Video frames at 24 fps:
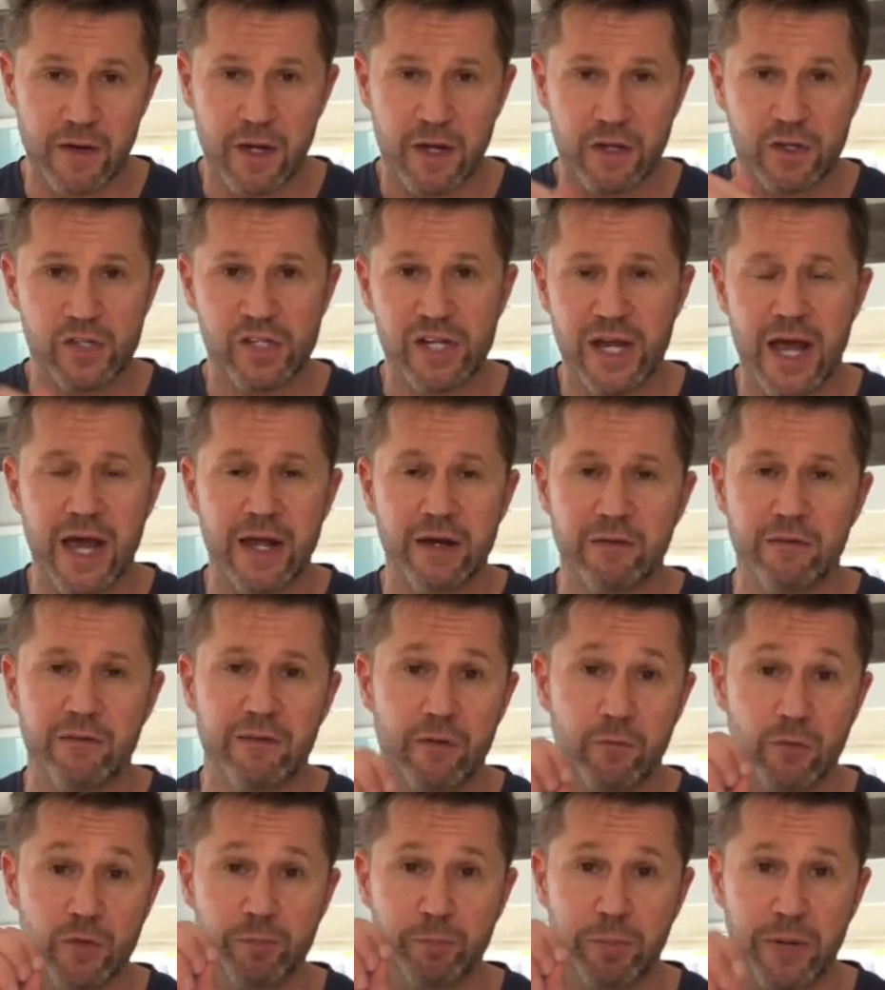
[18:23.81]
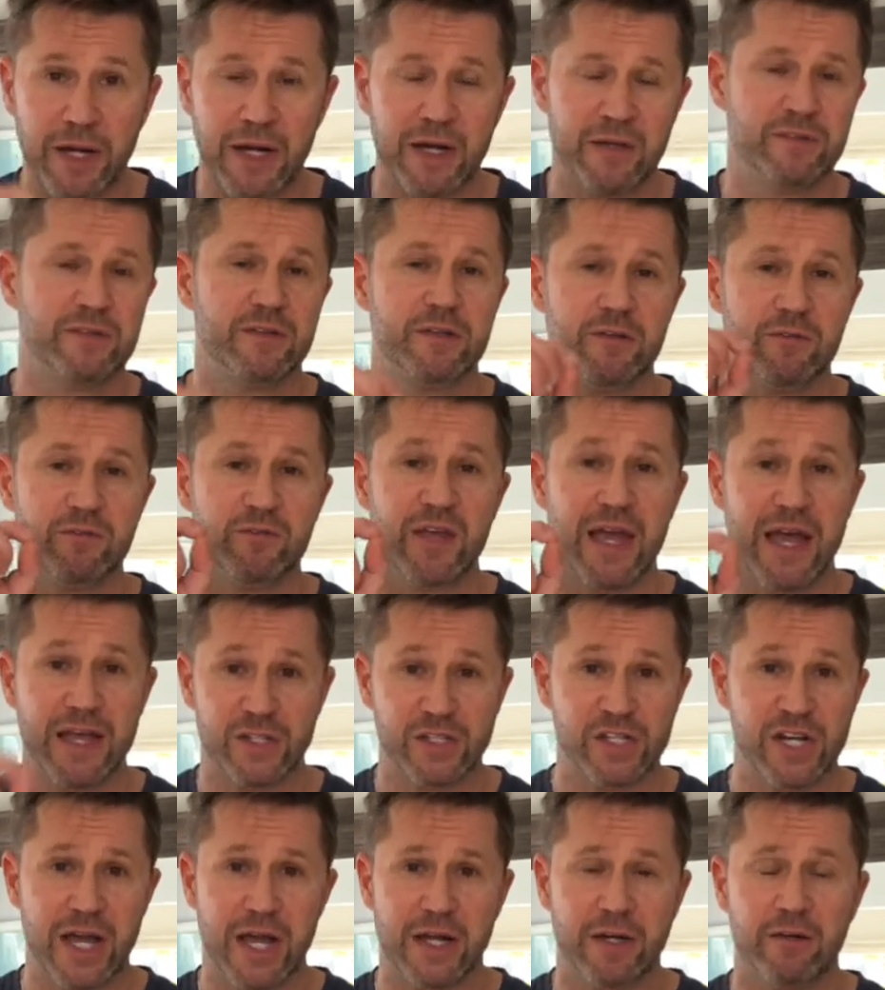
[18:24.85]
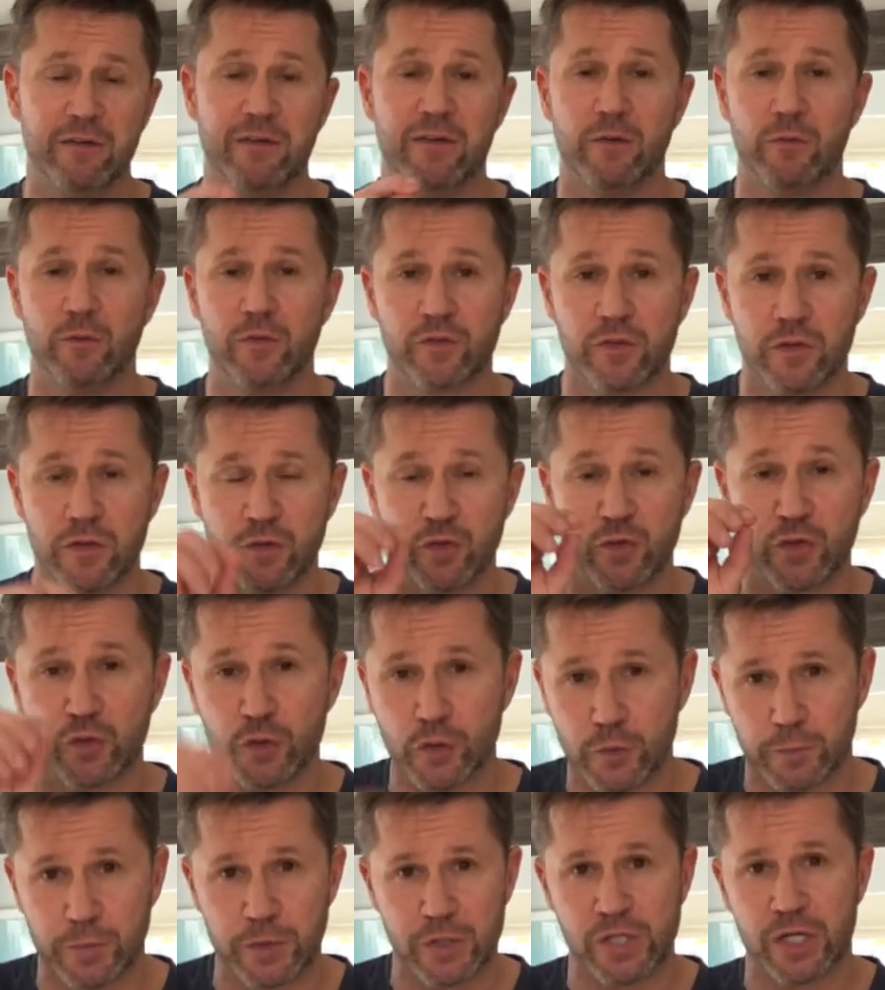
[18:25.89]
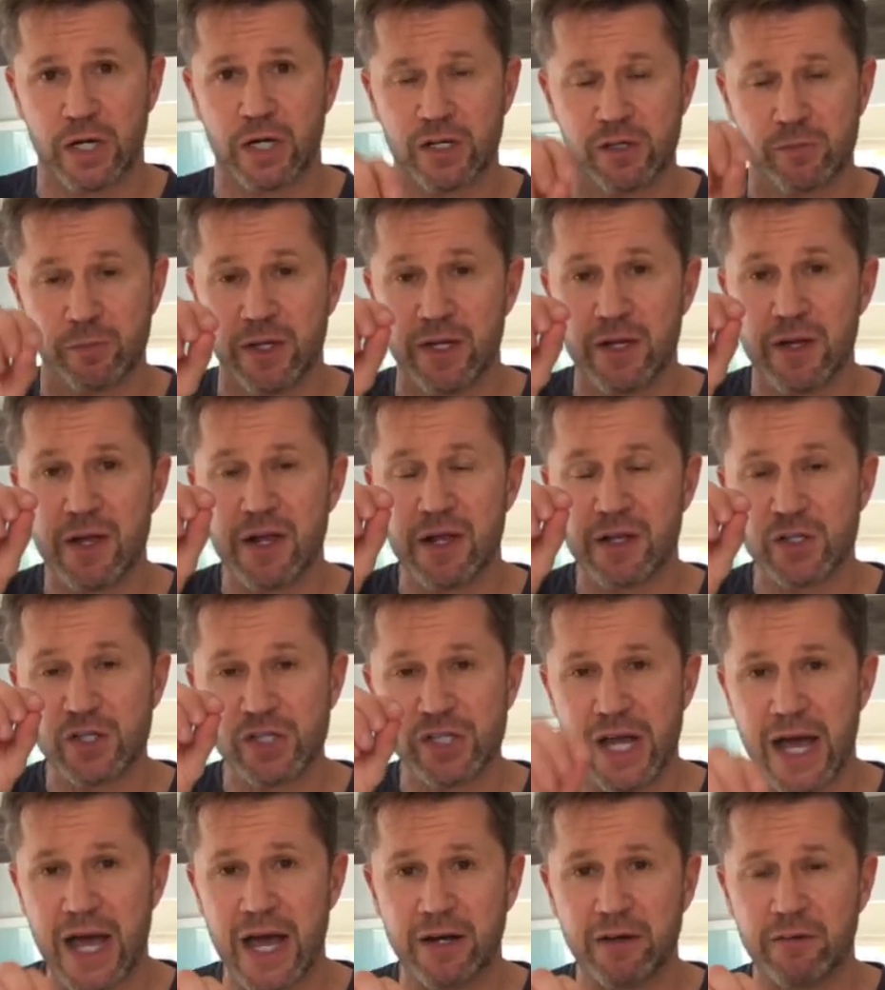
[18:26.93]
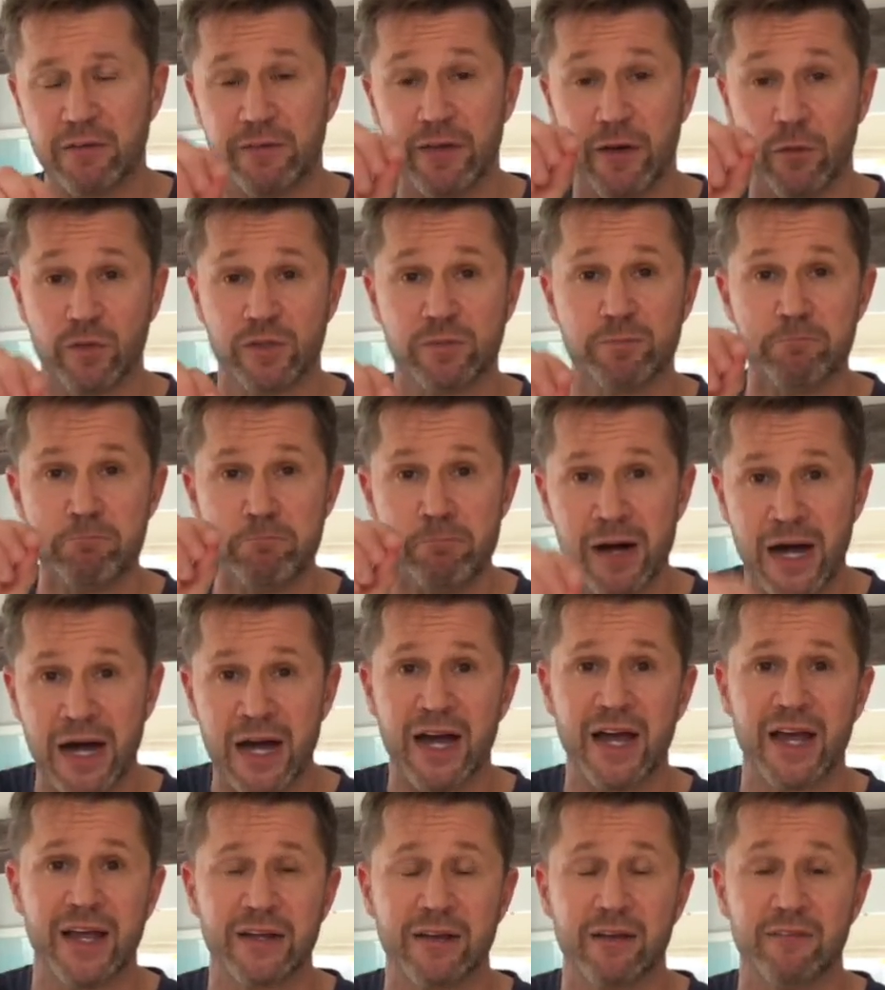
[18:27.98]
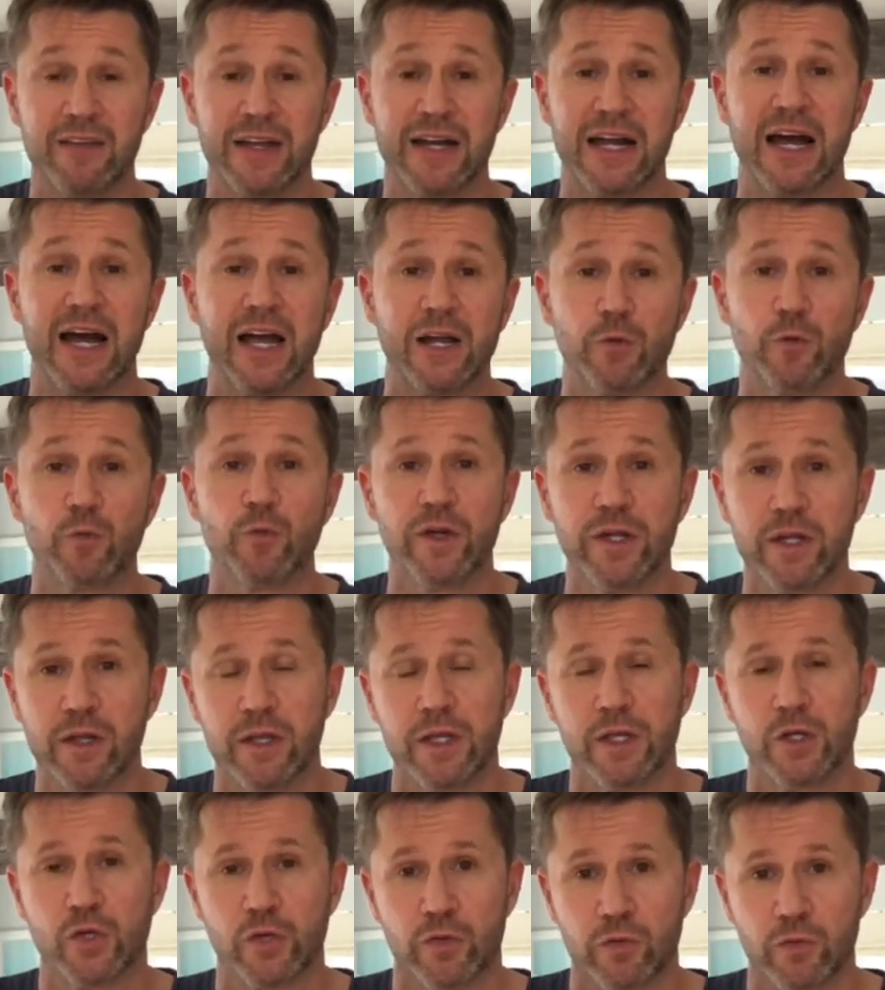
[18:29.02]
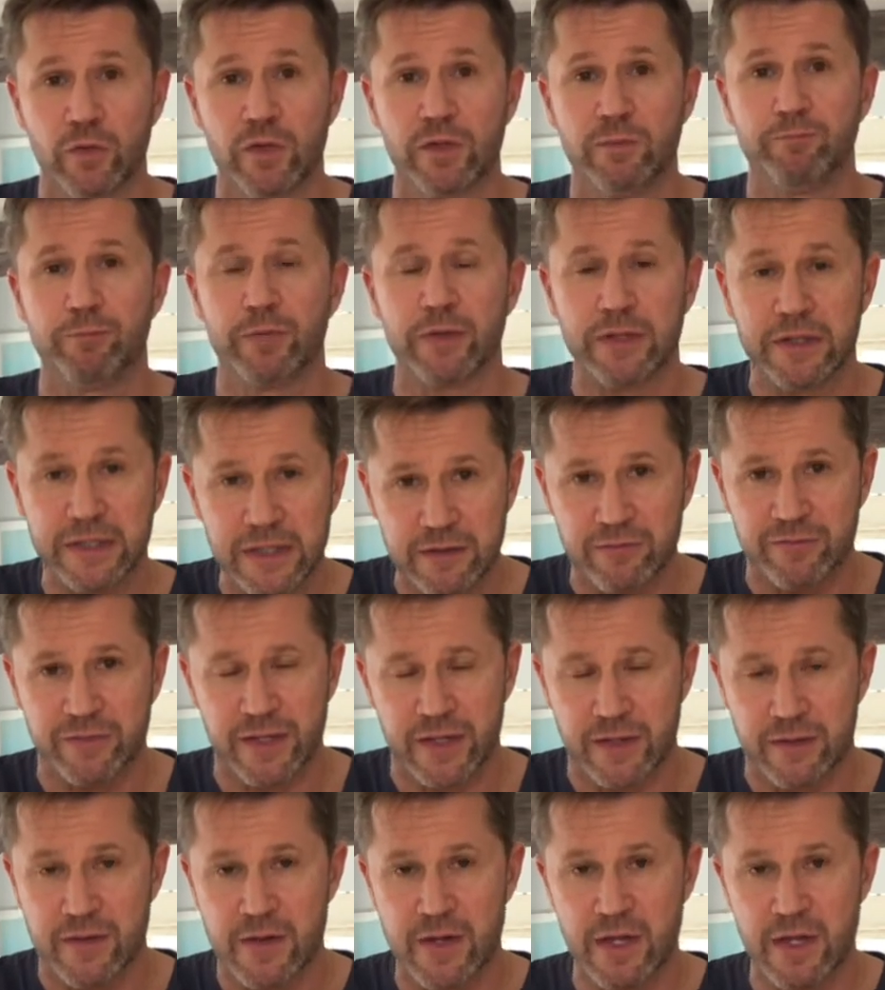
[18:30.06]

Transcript: Chatter that was positive, chatter that was going to supercharge me, chatter that was mine, that I really truly believed in.